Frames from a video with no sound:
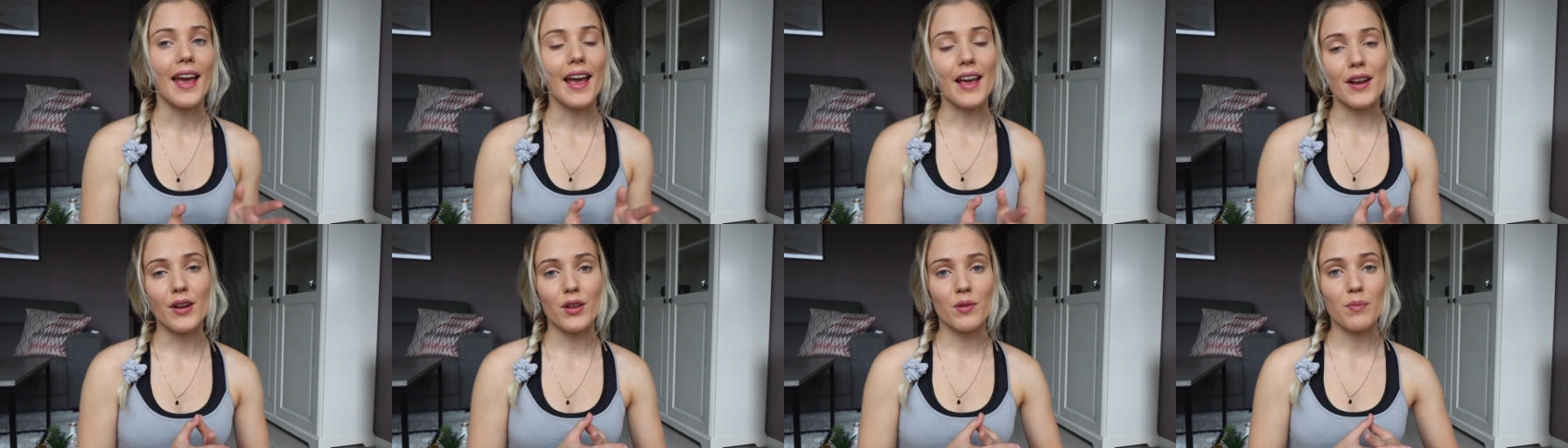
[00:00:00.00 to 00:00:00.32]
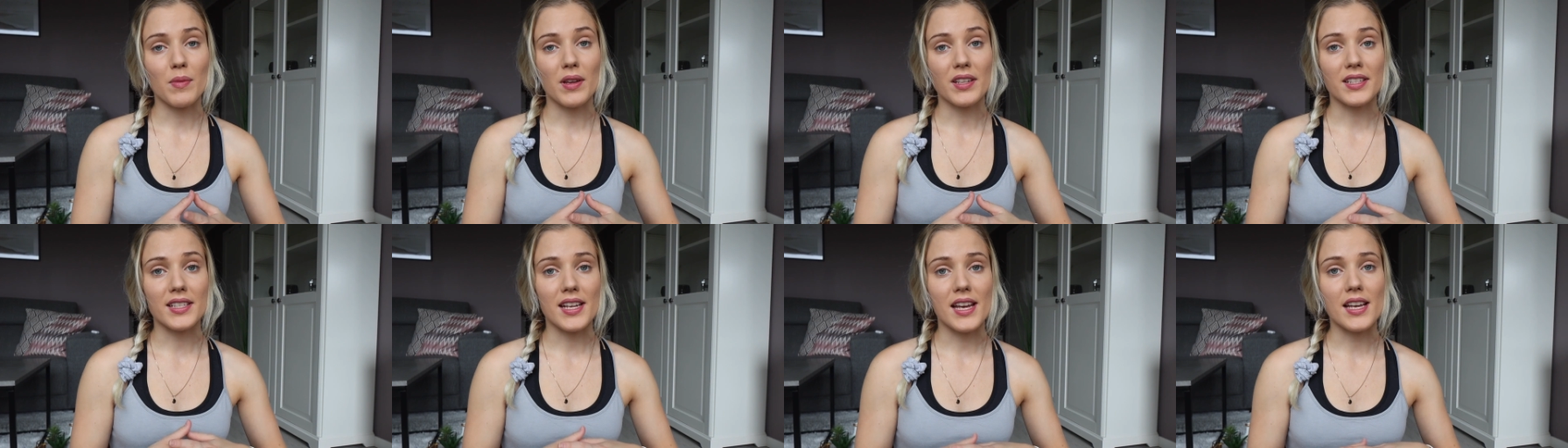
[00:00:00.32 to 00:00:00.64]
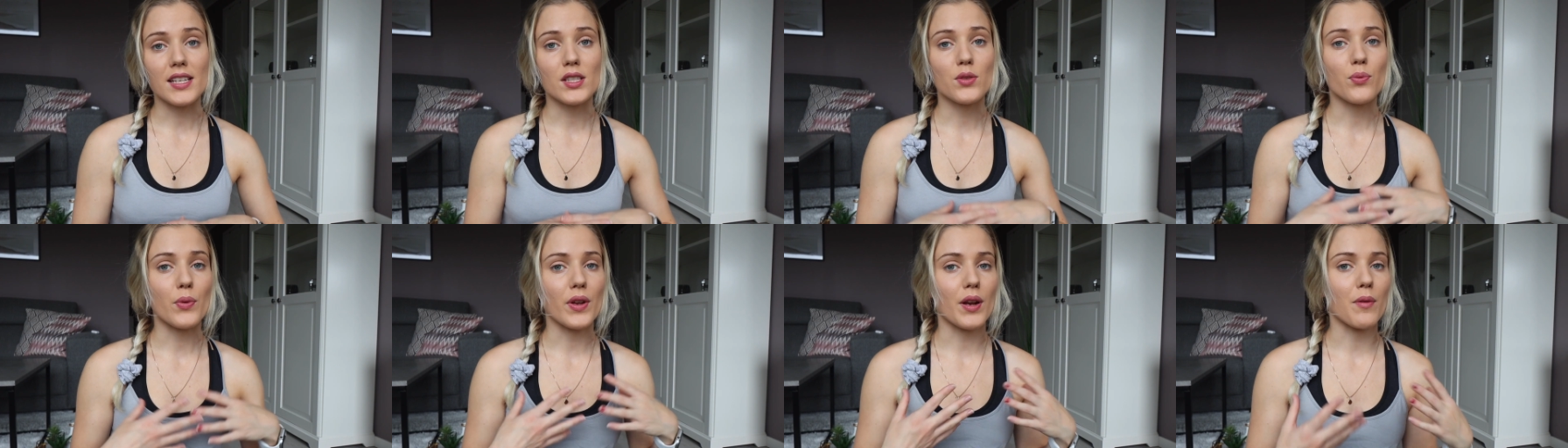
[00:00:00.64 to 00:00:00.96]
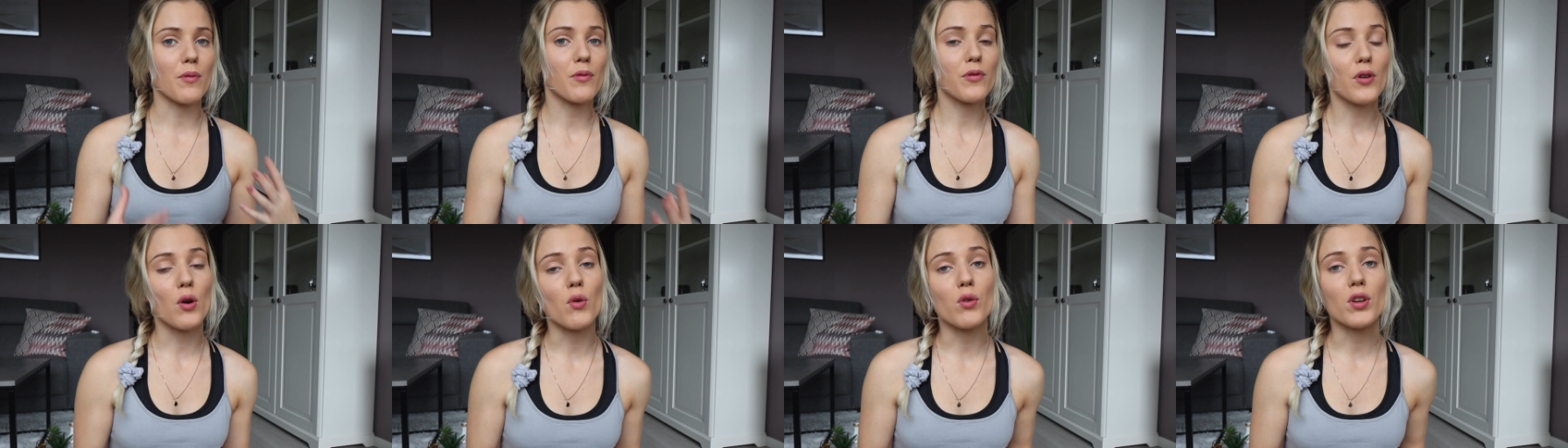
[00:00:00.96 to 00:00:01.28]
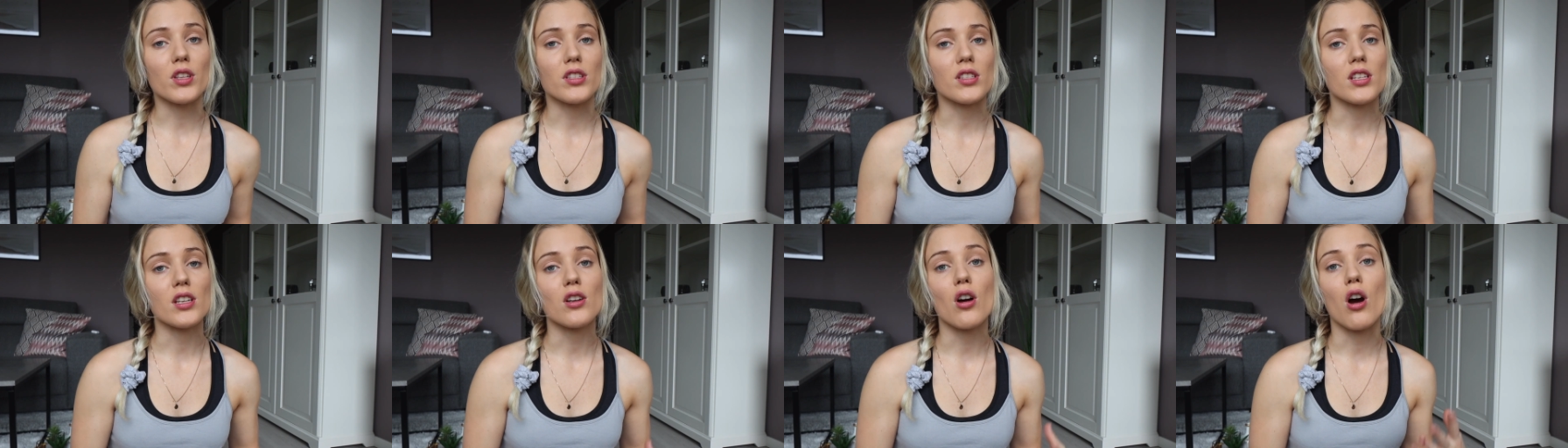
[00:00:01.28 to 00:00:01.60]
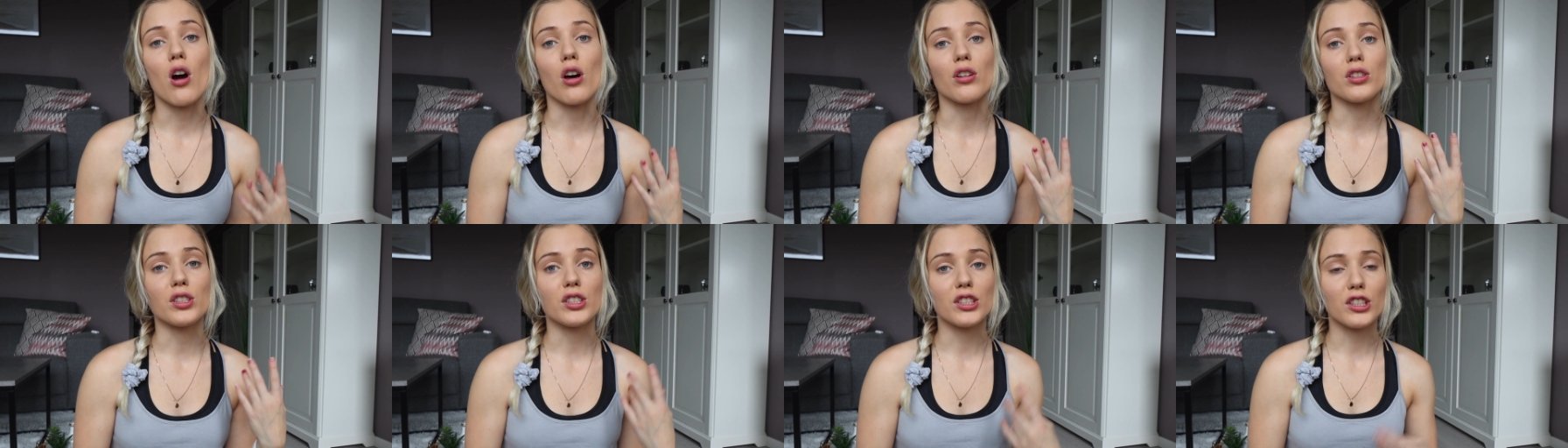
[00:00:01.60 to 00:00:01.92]
And on Mondays, when I'm focusing
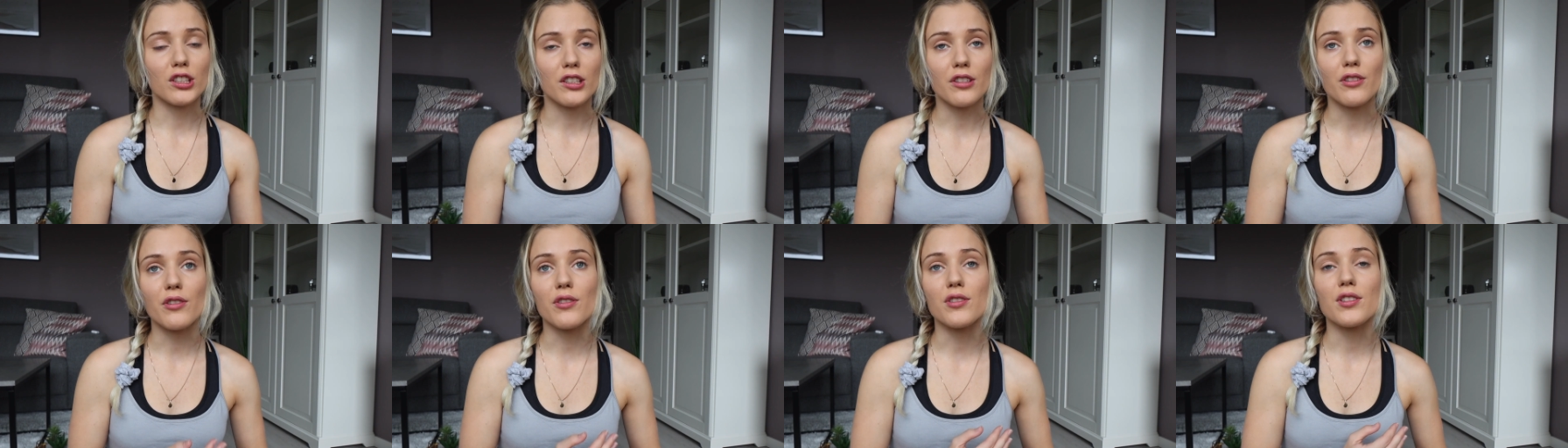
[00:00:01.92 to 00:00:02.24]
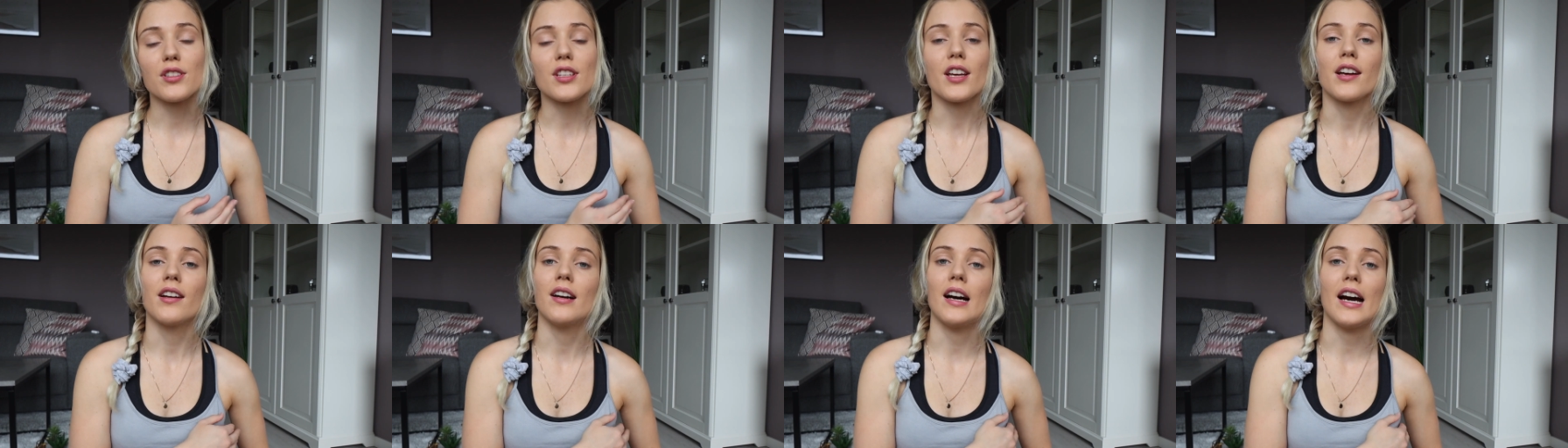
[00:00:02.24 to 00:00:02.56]
on glutes,